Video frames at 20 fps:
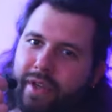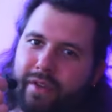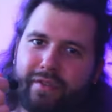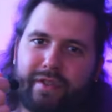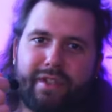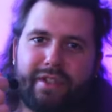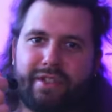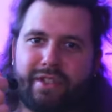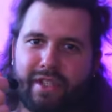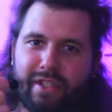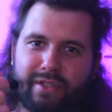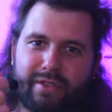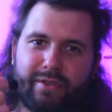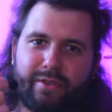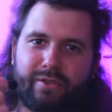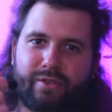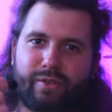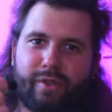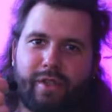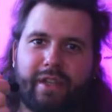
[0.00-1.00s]
you have the chance
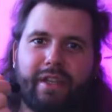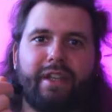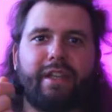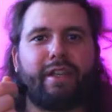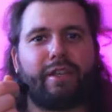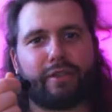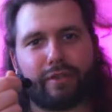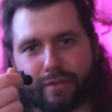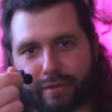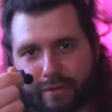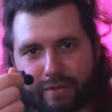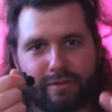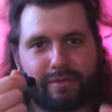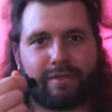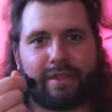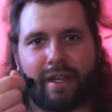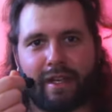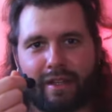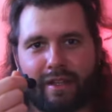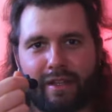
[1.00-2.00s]
to try eel,
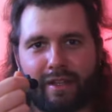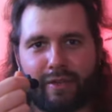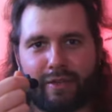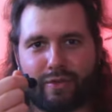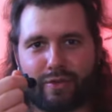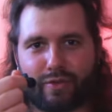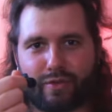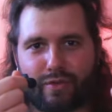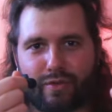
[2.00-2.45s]
I think you should